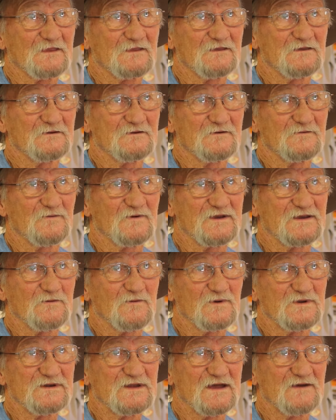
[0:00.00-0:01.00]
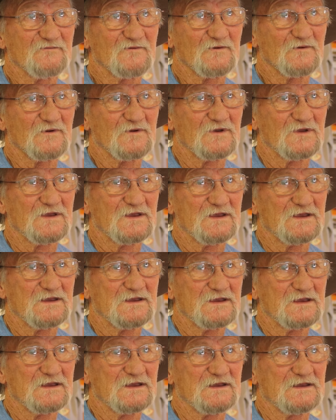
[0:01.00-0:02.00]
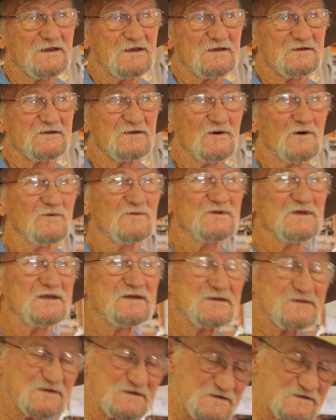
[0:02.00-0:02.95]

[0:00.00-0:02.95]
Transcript: you know, we we never. The only